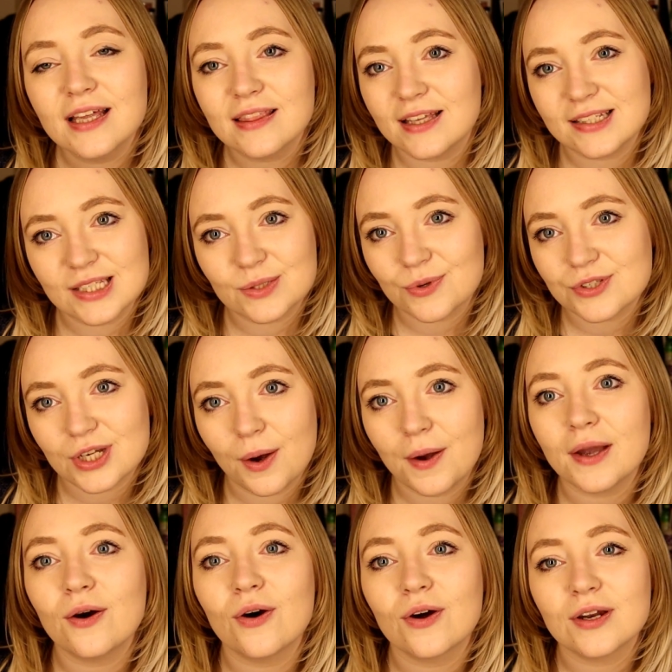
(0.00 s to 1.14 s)
this is what's
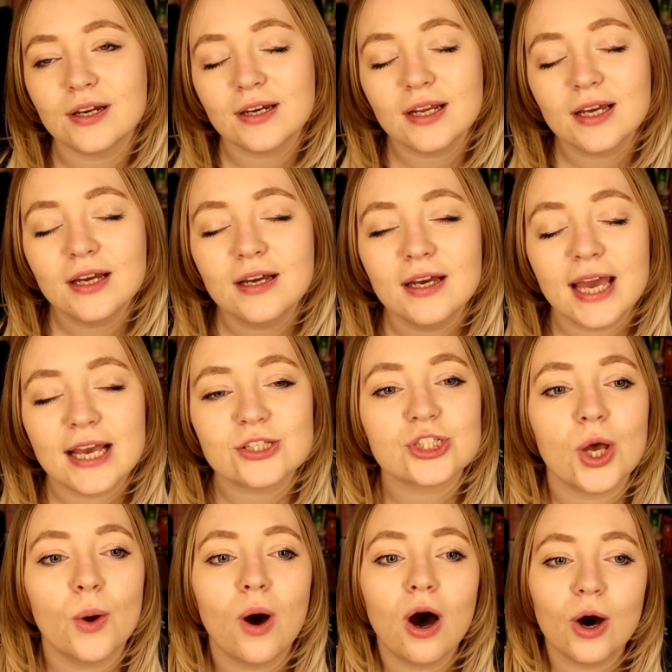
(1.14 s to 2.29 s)
going on. It's
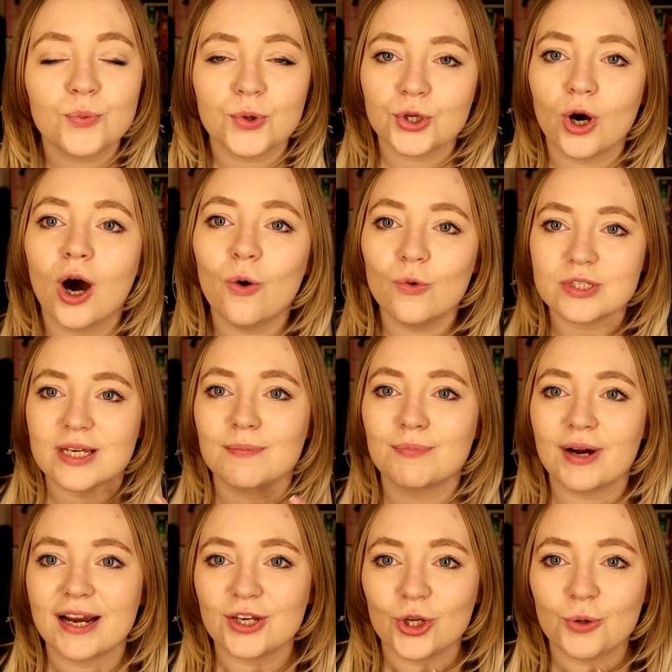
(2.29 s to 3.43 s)
so hard when you're holding a
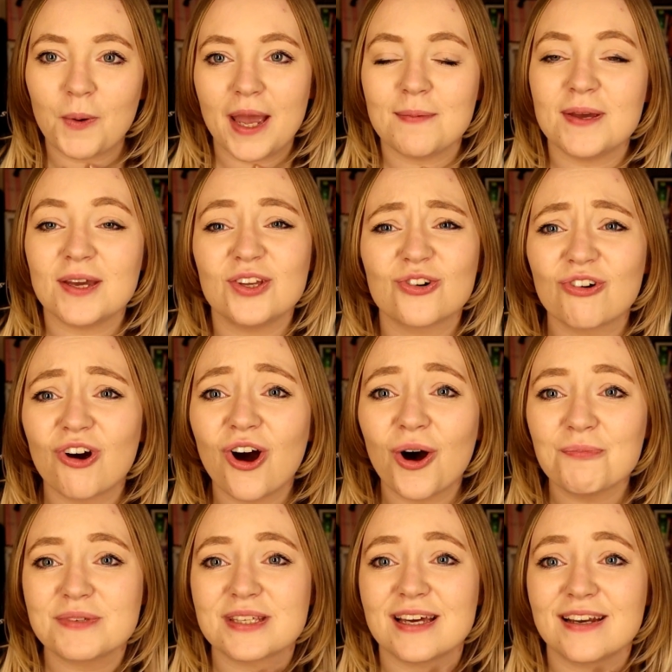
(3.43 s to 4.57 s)
brand new baby in your
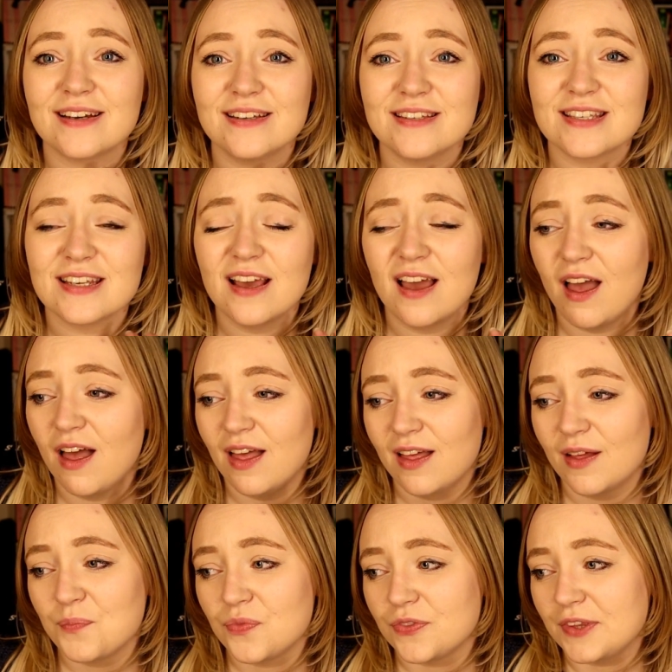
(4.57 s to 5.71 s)
arms and
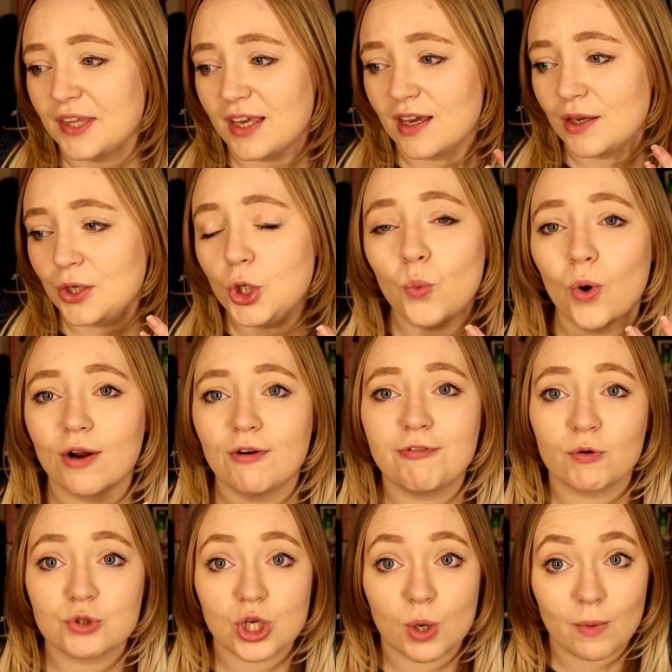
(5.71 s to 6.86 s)
you want to
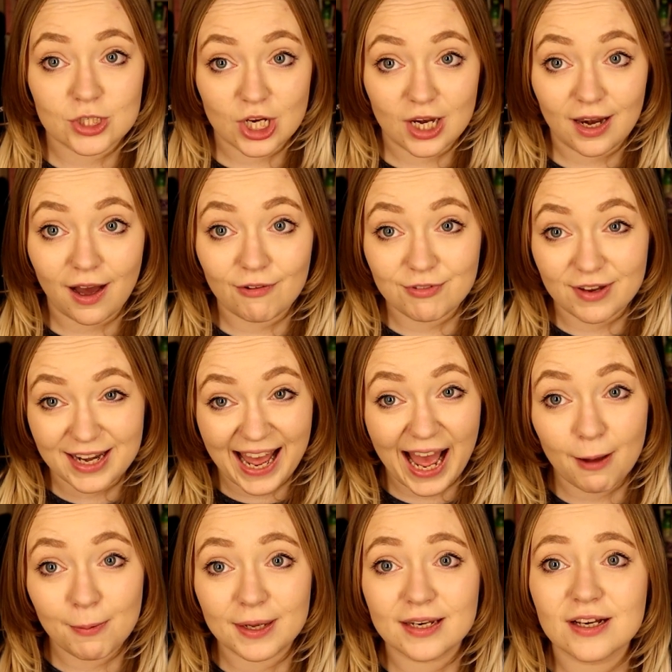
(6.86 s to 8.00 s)
feel so much love and
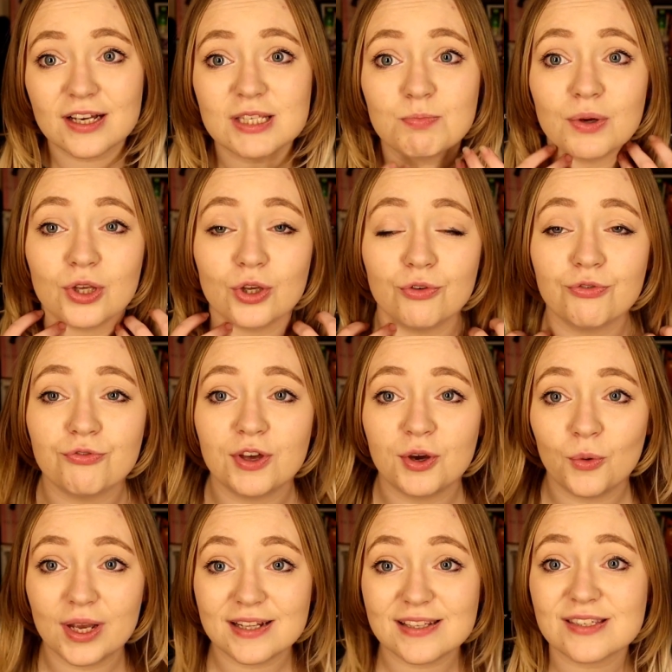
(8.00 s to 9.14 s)
happiness, but you
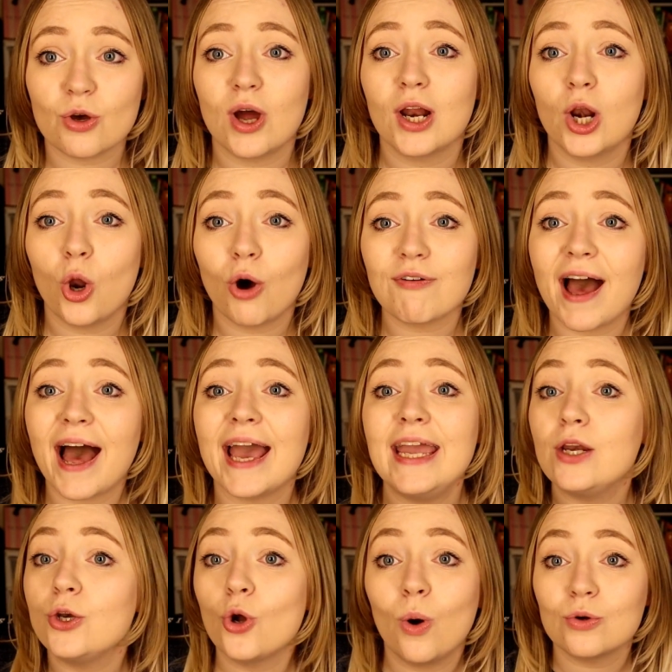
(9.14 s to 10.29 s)
feel inside a lot of
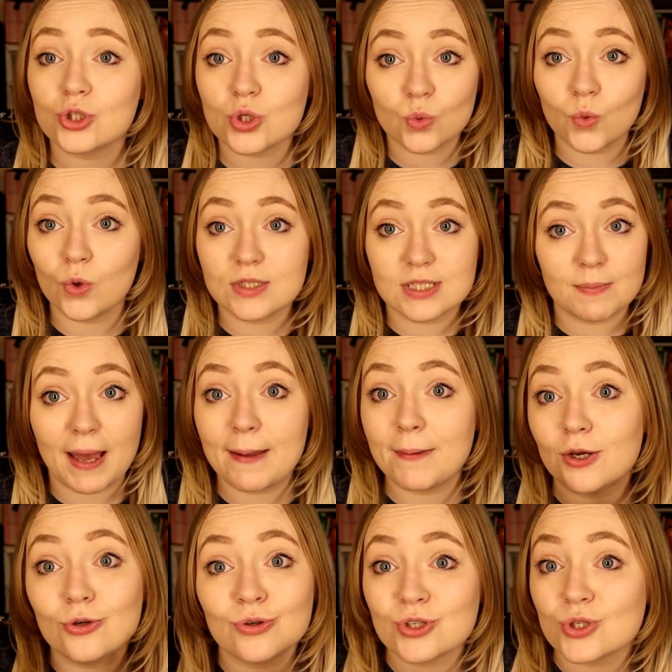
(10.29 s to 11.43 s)
hate, not towards the baby,
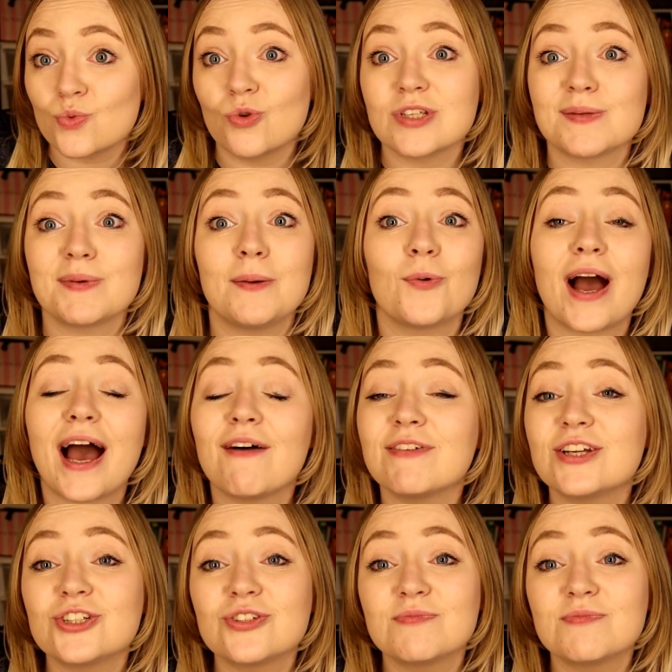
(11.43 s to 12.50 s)
not towards the people having